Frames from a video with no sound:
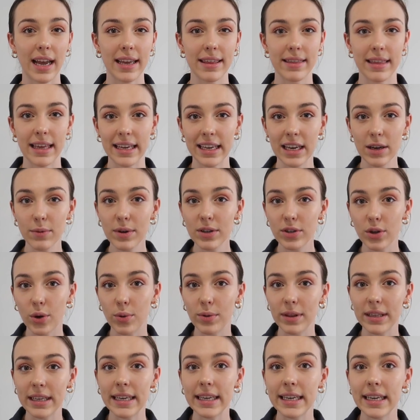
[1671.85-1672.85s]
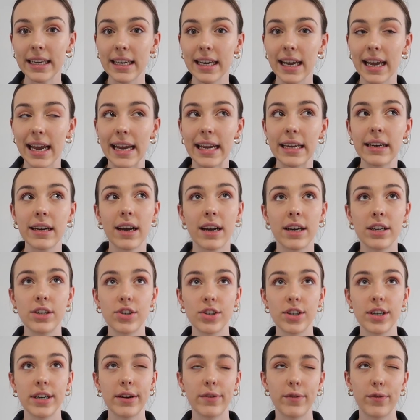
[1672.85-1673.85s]
I think it was only
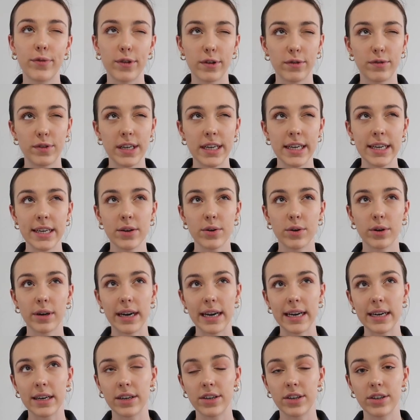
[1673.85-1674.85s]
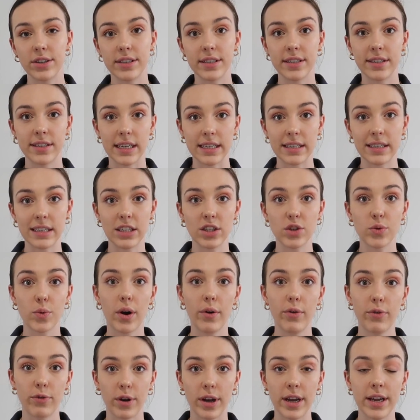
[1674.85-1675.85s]
850 or 860
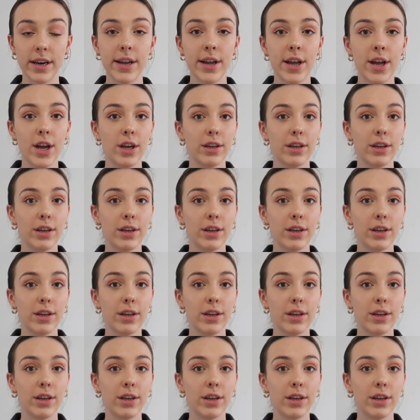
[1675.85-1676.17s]
square foot,